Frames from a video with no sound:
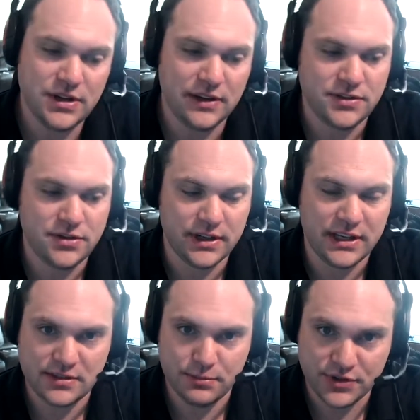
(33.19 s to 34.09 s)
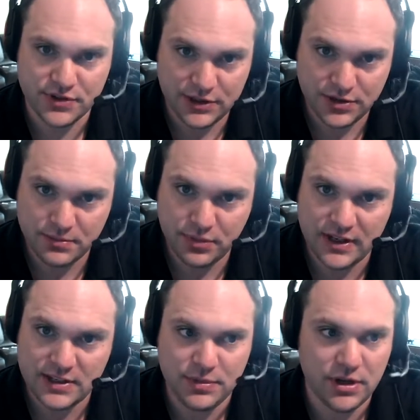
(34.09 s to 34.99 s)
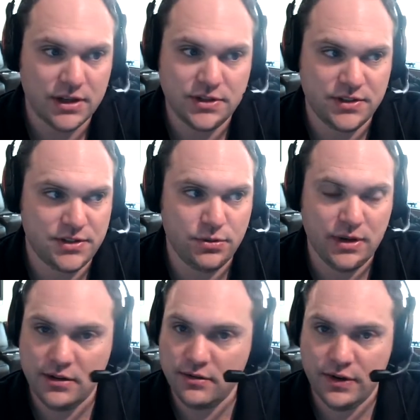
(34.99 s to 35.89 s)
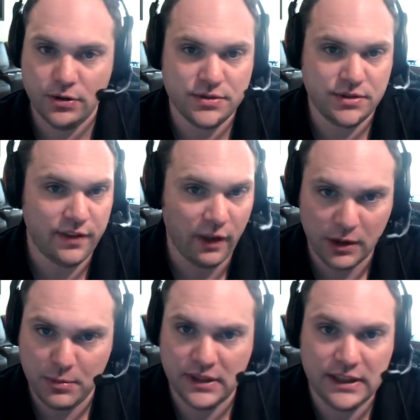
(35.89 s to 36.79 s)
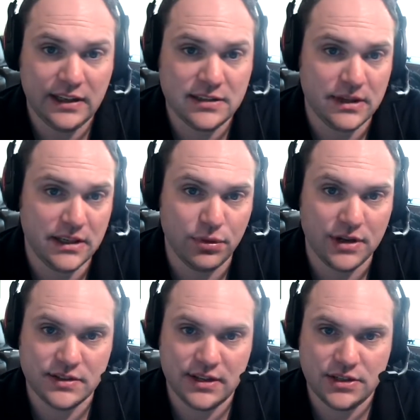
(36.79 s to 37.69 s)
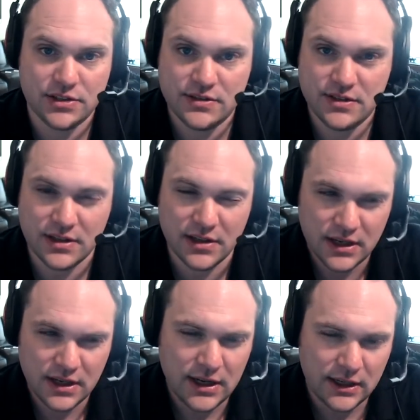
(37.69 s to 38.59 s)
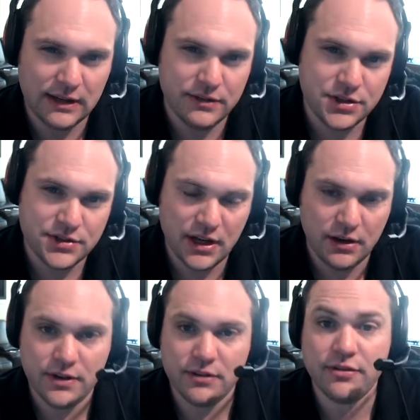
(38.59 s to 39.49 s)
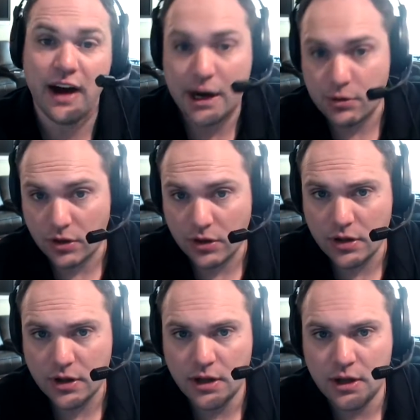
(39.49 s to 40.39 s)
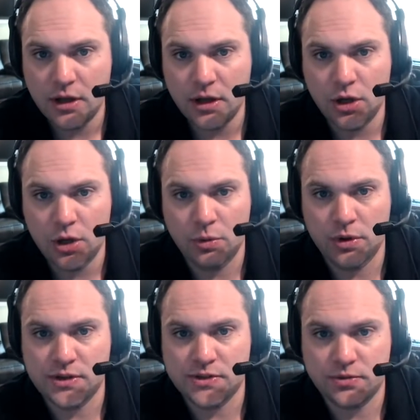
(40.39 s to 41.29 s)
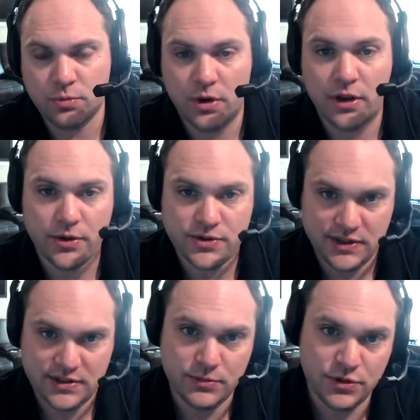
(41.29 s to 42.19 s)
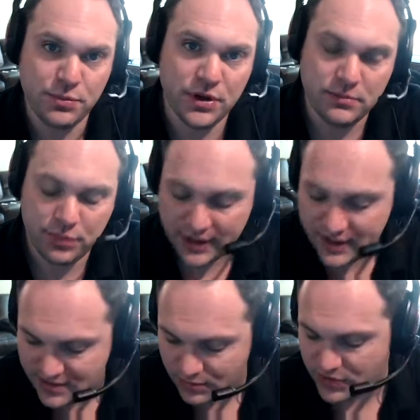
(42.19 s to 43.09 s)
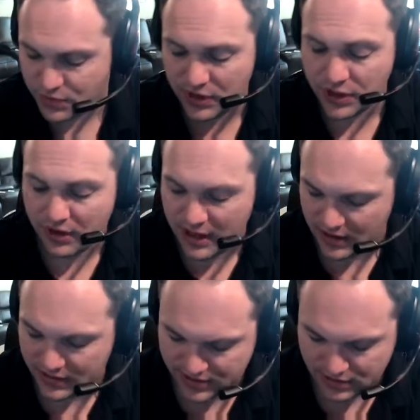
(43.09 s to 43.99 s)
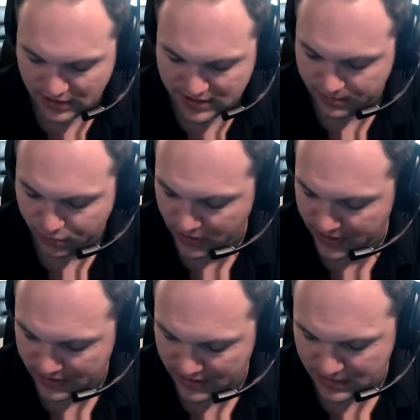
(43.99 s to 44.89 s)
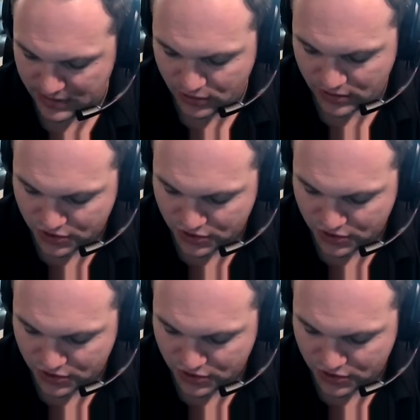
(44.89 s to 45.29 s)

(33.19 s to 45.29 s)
You have to start mm-hmm. getting some procedures in place beyond just you hitting phones and following up with leads and making presentations to mm-hmm. leverage yourself. And Vyral was one of those systems you put in place. And what's really great, I'll just get right to the point. I mean, you can uh-huh.